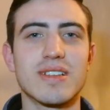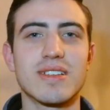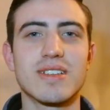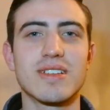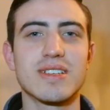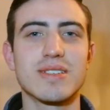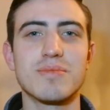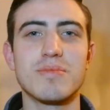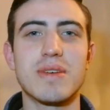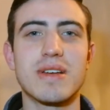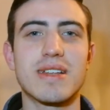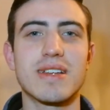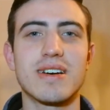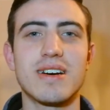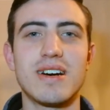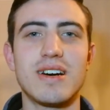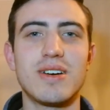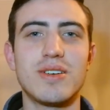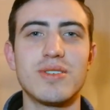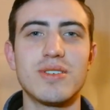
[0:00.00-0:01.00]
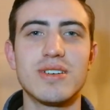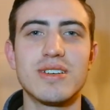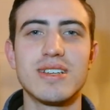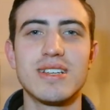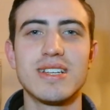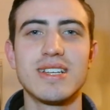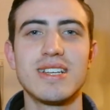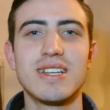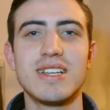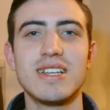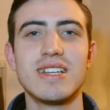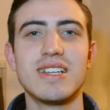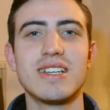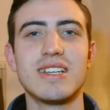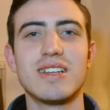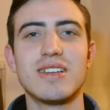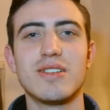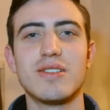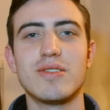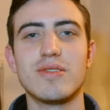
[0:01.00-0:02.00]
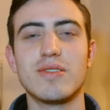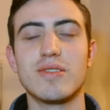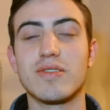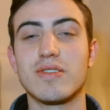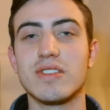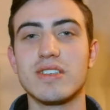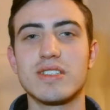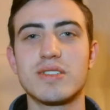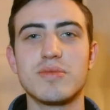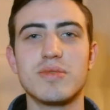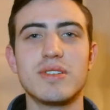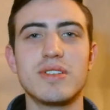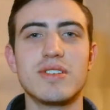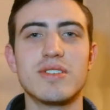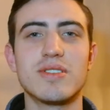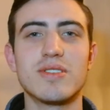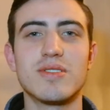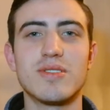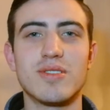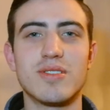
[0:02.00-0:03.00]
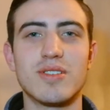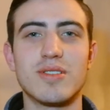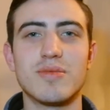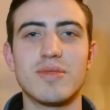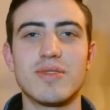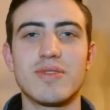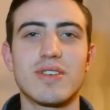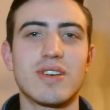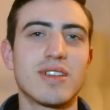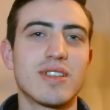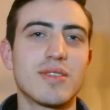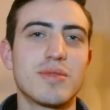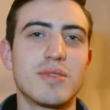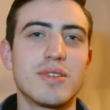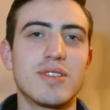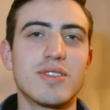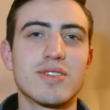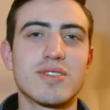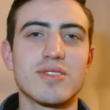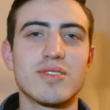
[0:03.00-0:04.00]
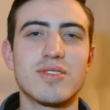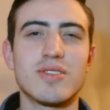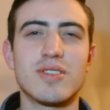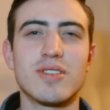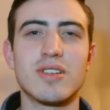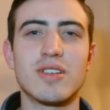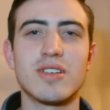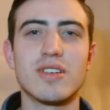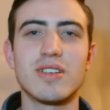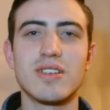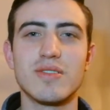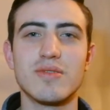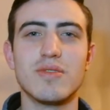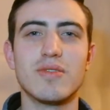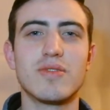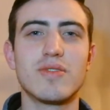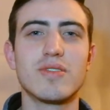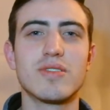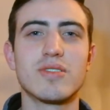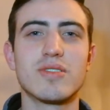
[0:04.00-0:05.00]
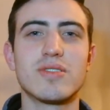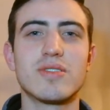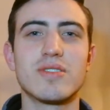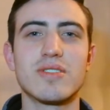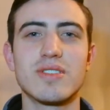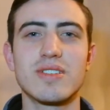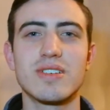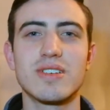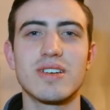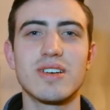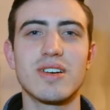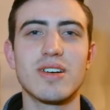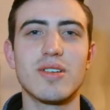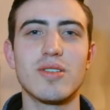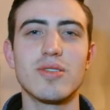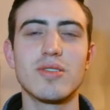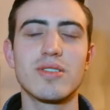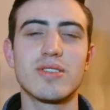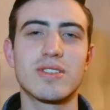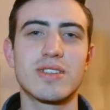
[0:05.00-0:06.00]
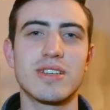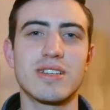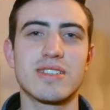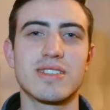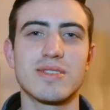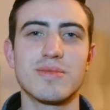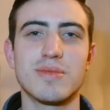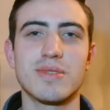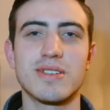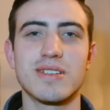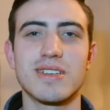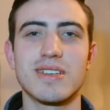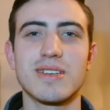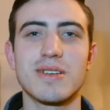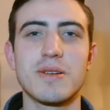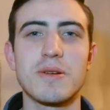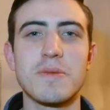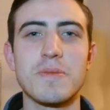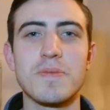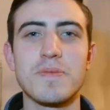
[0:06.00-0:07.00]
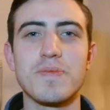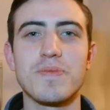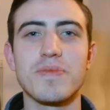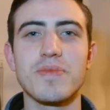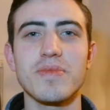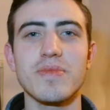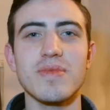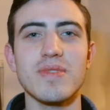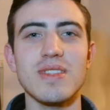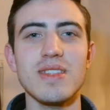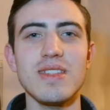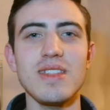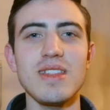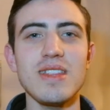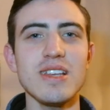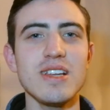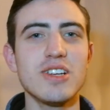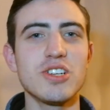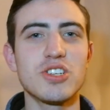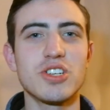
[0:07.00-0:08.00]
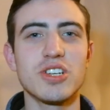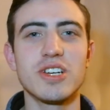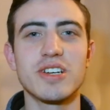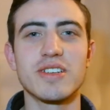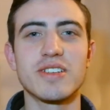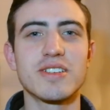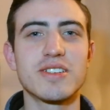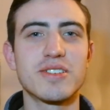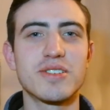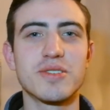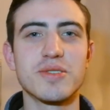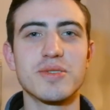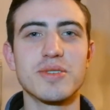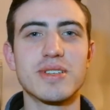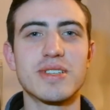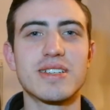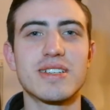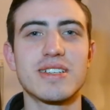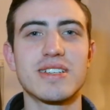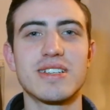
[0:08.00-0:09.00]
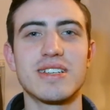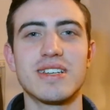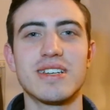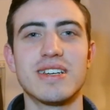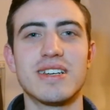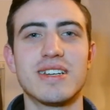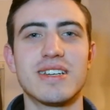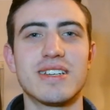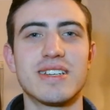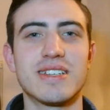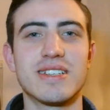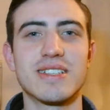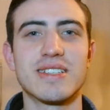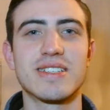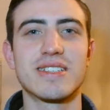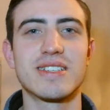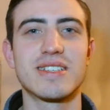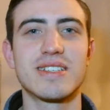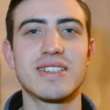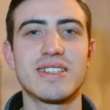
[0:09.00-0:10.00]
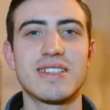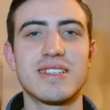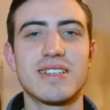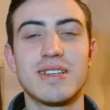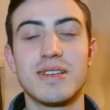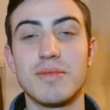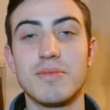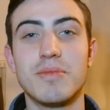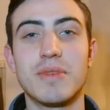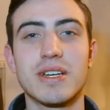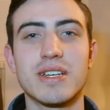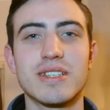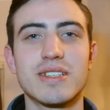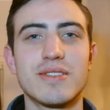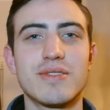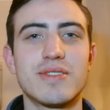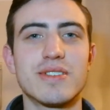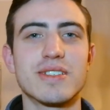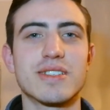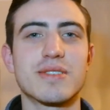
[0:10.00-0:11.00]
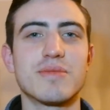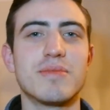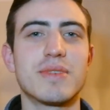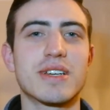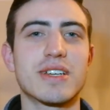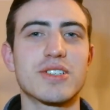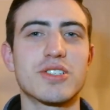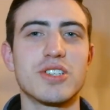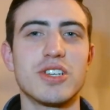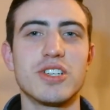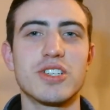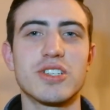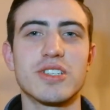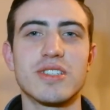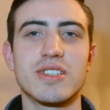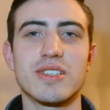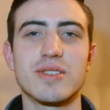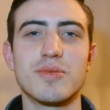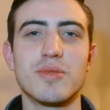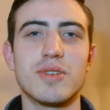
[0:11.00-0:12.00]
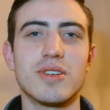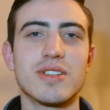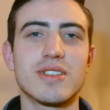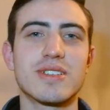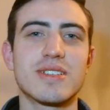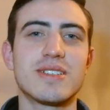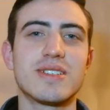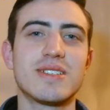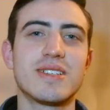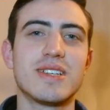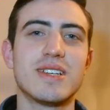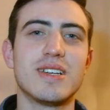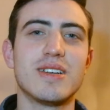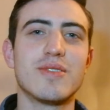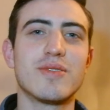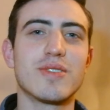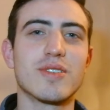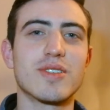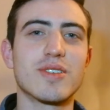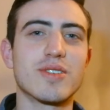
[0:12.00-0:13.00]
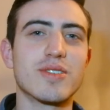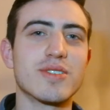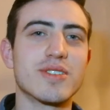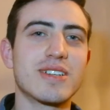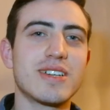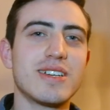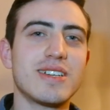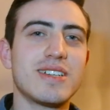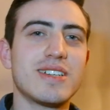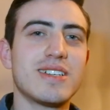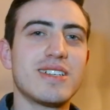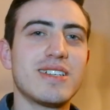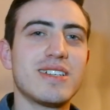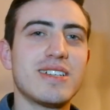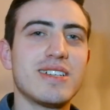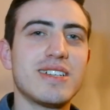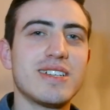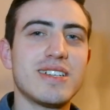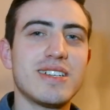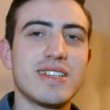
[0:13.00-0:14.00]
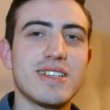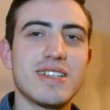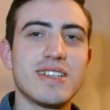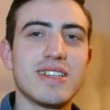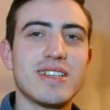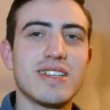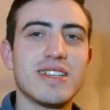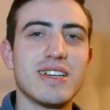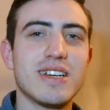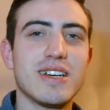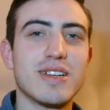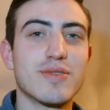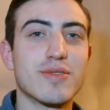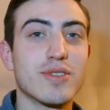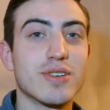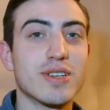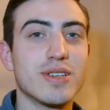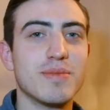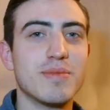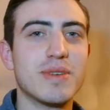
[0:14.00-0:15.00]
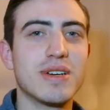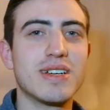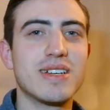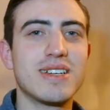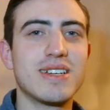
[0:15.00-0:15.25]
doesn't matter how, with this video or with other videos or with your own testimony. Share it, do it, and make a difference, make a change in this world for the good and for Him.